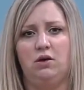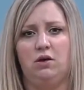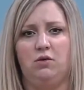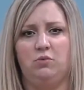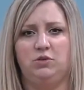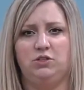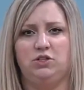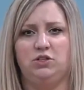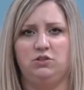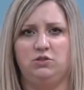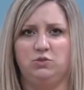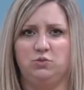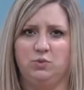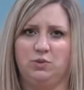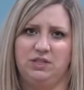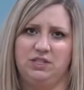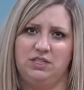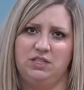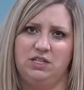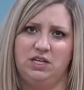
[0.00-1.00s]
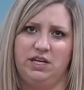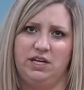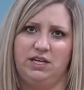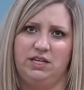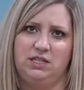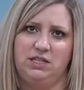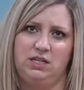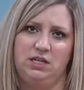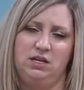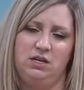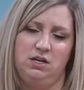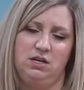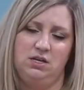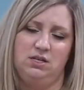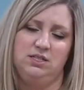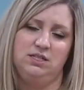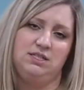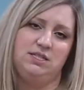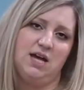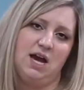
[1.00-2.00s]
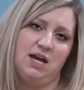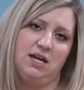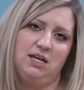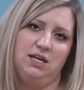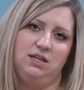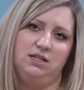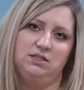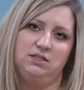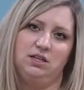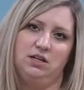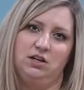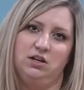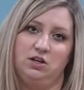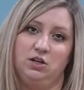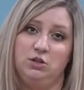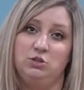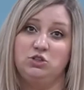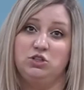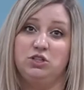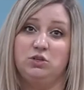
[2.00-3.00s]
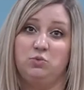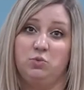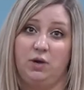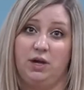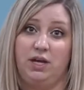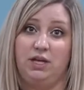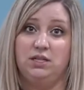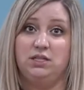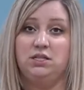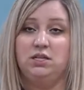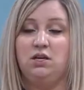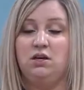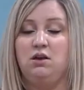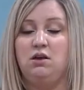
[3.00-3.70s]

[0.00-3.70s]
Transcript: which are those really tight stockings that are usually white.